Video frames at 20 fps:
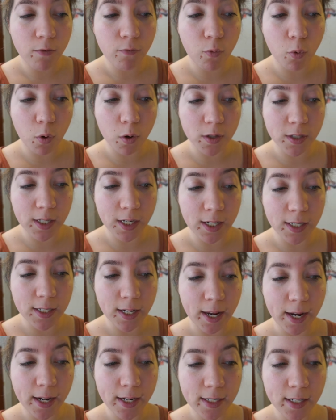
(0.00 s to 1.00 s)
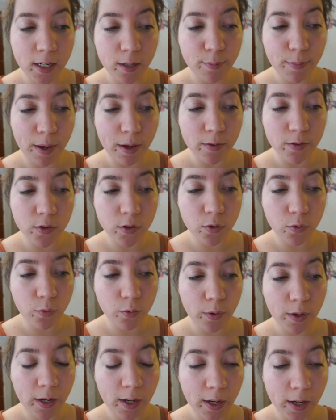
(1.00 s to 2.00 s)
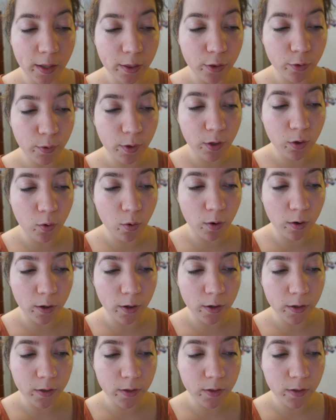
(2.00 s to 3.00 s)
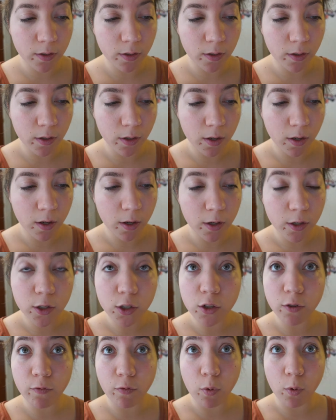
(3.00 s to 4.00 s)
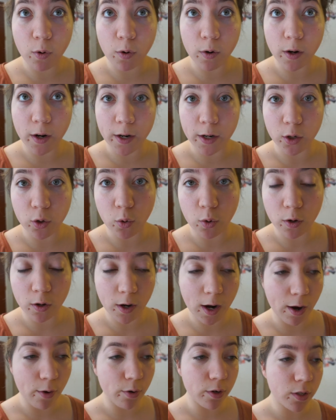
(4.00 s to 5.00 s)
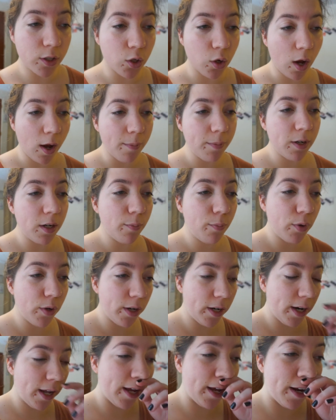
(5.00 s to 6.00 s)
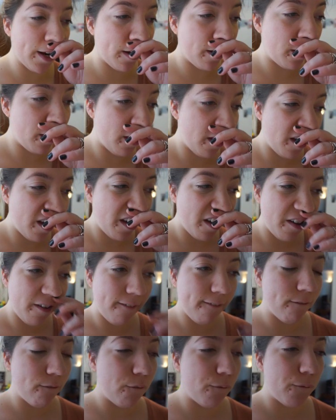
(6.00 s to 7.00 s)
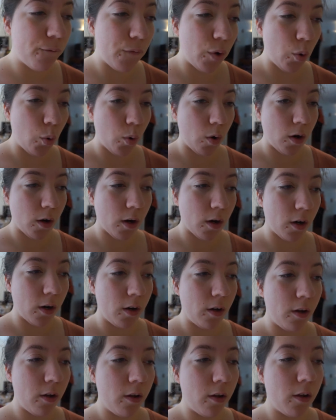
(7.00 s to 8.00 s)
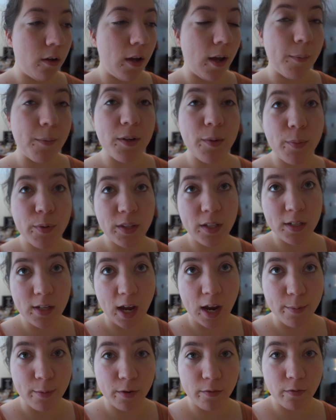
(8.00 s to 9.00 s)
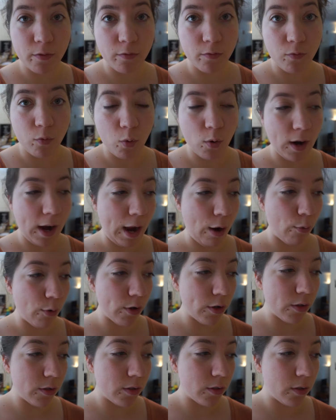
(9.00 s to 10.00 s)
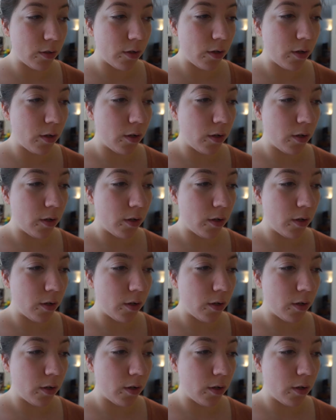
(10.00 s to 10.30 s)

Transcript: 14 to 18 pounds, 3 3/4 to 4 1/4 hours. So I'm going to put it in for, I'm going to put the timer for 4 hours.